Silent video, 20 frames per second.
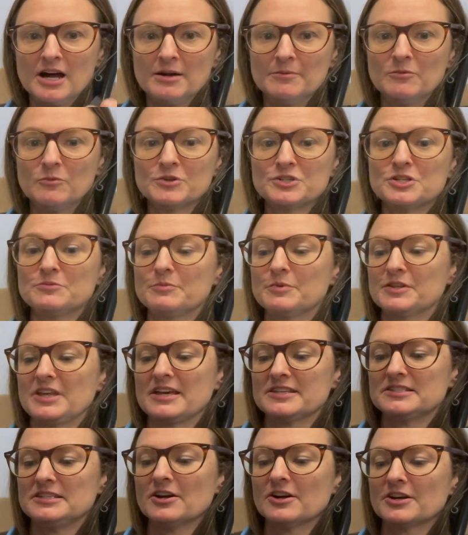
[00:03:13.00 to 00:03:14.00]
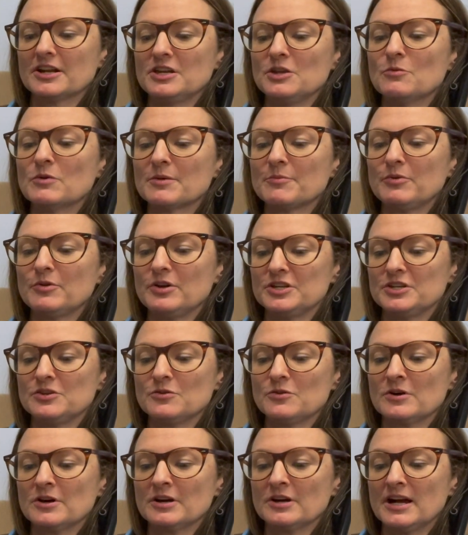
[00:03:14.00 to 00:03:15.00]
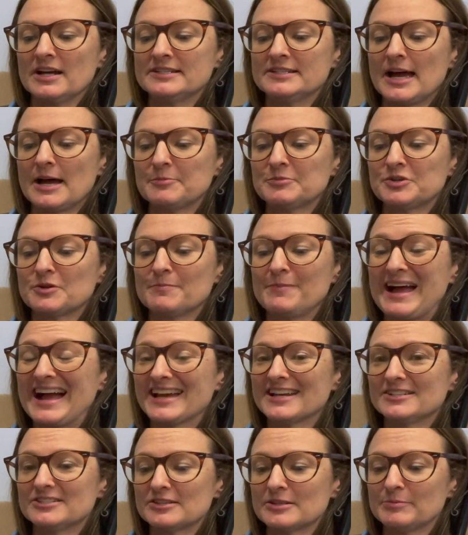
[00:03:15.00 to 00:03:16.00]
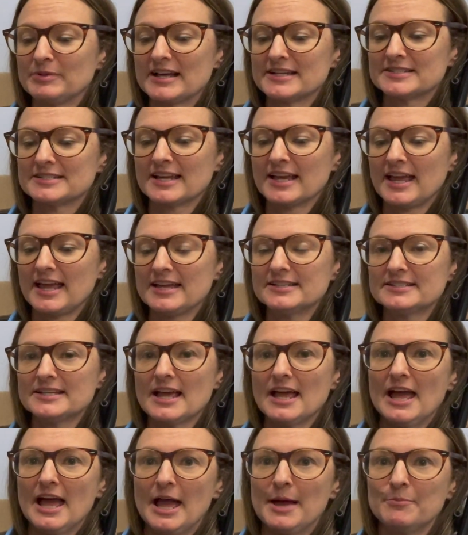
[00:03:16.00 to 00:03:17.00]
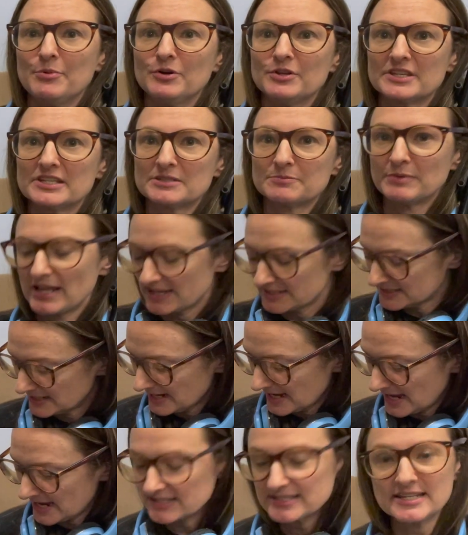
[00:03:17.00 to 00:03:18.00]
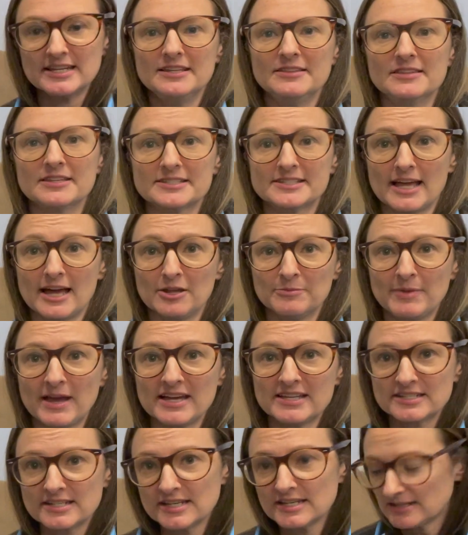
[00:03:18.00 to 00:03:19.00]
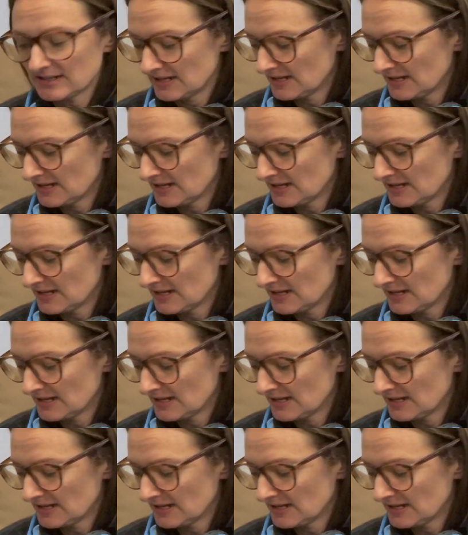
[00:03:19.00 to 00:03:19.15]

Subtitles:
once you put the SD card in, you want to put your adapter back into the plastic case and put this plastic case in the sound basket.